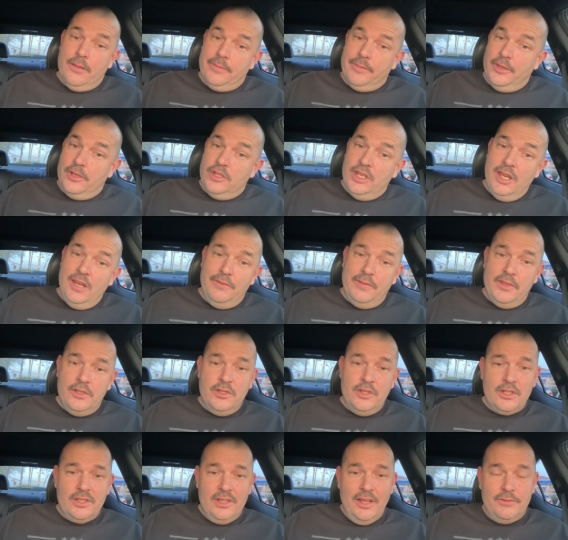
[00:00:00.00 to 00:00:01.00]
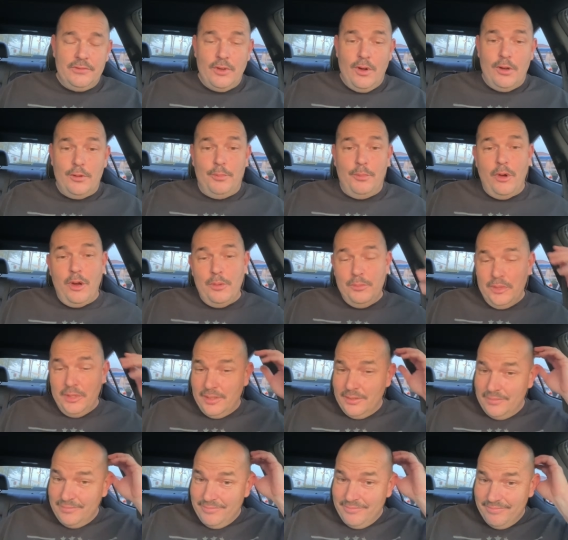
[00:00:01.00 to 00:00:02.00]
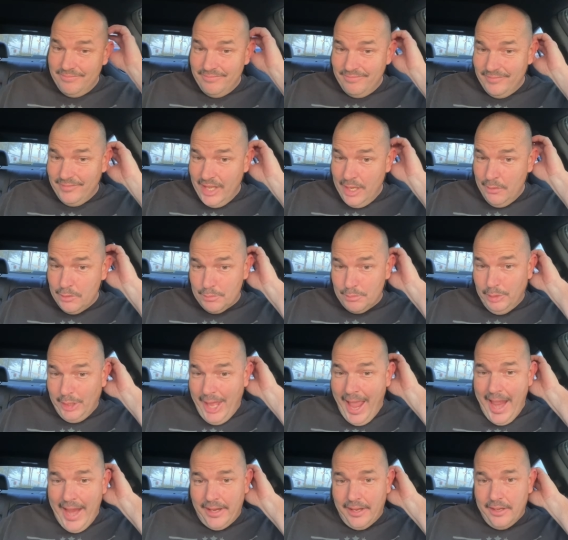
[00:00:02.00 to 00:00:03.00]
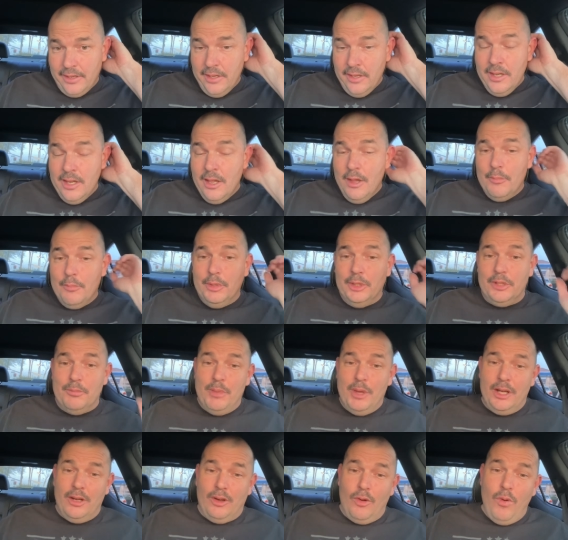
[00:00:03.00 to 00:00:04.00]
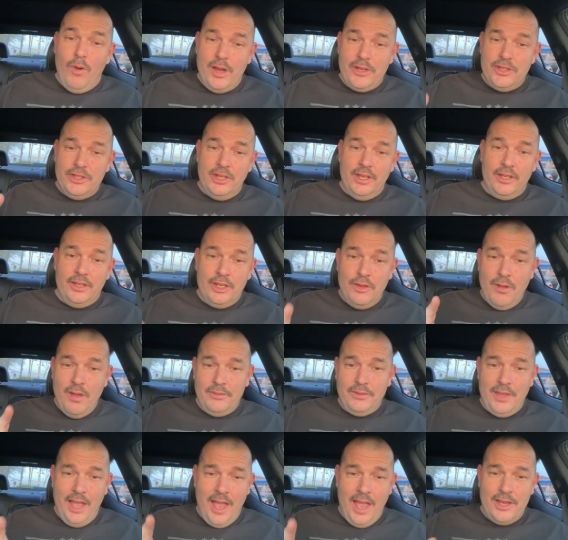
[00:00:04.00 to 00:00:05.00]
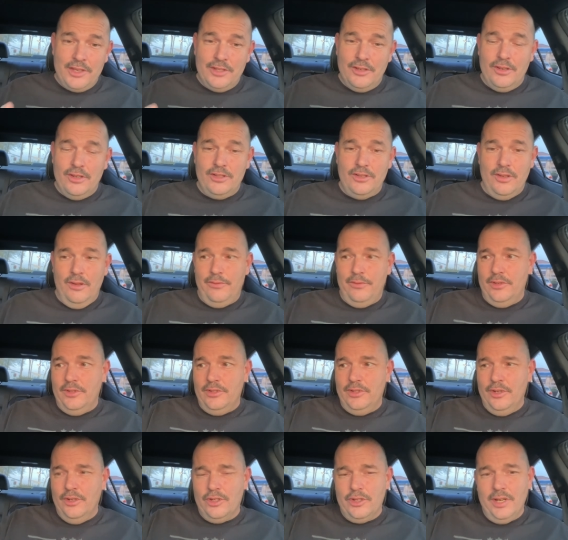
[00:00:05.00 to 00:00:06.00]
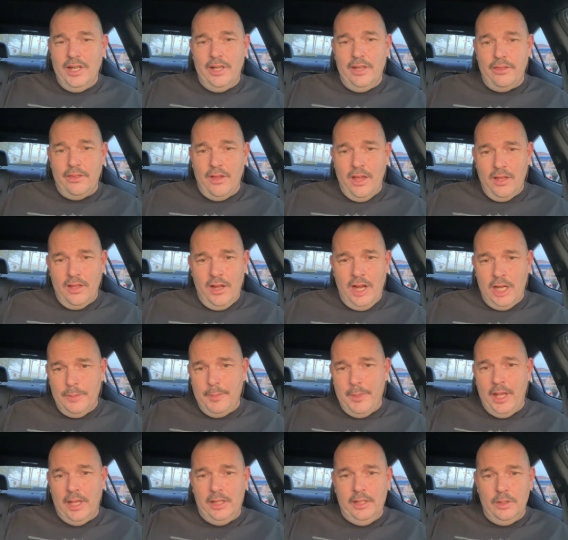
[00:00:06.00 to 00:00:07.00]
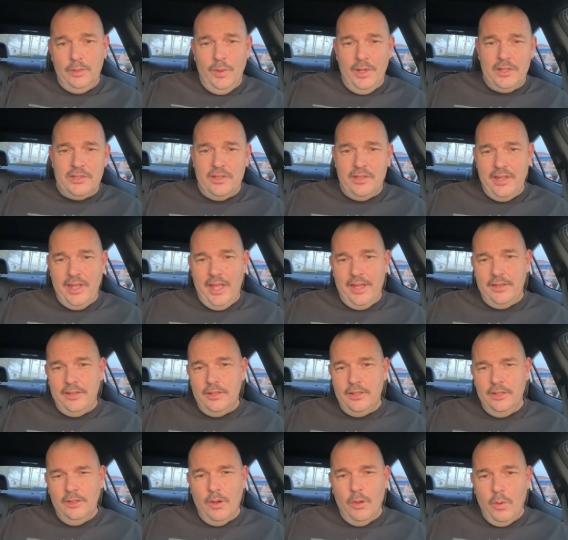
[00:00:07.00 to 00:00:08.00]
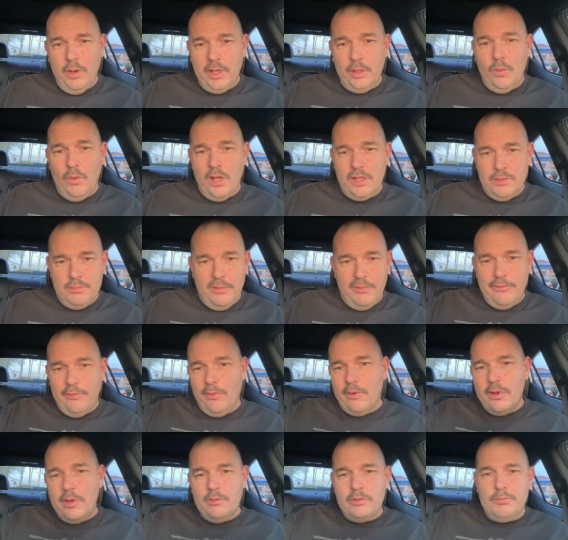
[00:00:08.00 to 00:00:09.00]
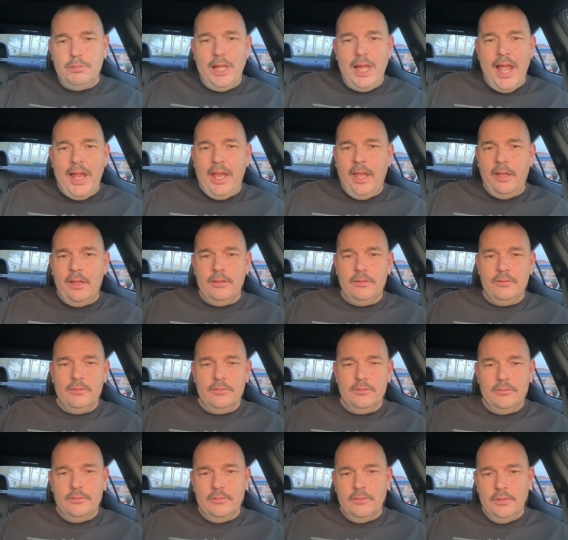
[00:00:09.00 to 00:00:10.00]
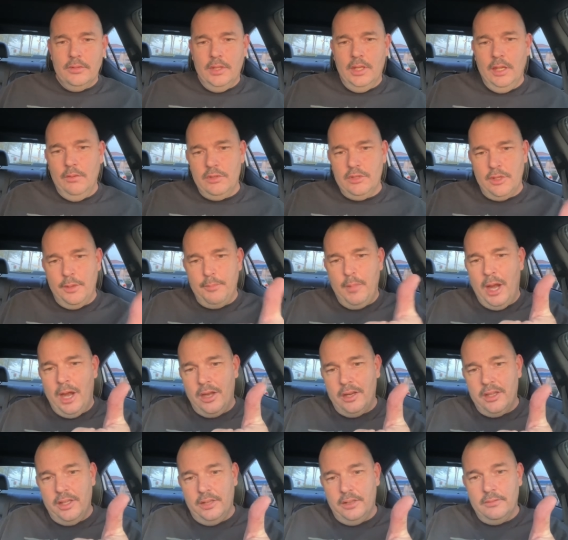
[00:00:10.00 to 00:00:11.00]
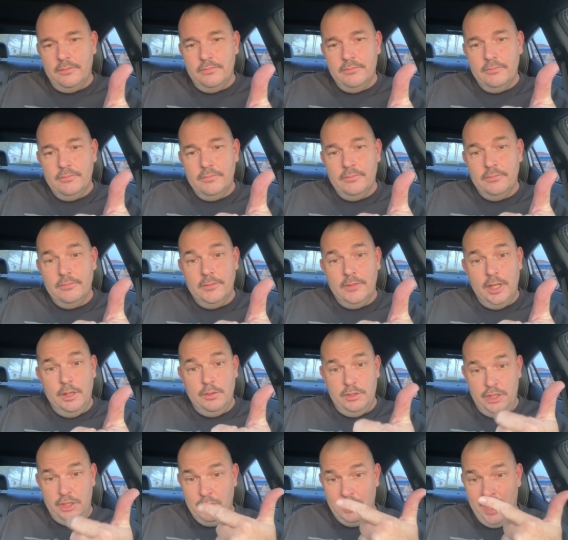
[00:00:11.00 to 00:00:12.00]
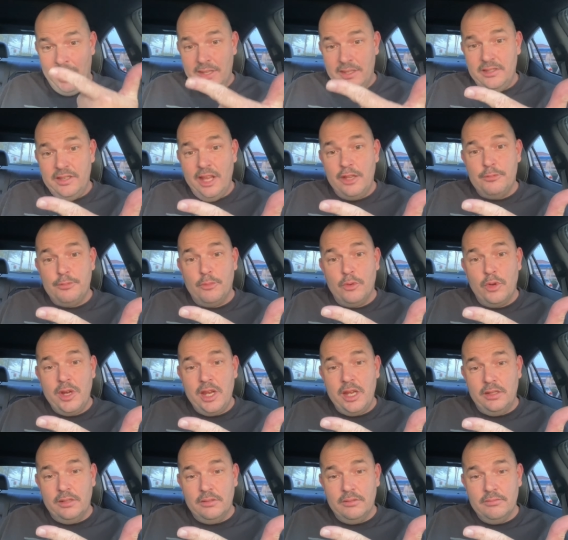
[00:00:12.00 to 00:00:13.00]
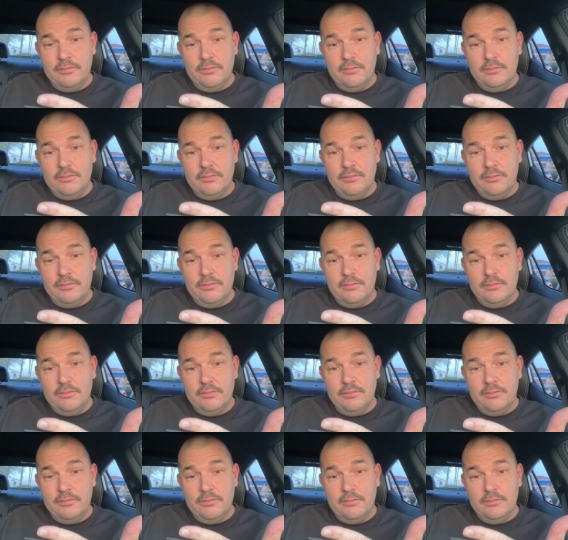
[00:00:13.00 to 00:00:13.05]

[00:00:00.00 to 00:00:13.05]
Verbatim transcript: the chief that just left our department, he was black. But the better question you have to ask yourself is your train of thought automatically went to that. You know what he was before he was black? He was an American. He was a United States Marine.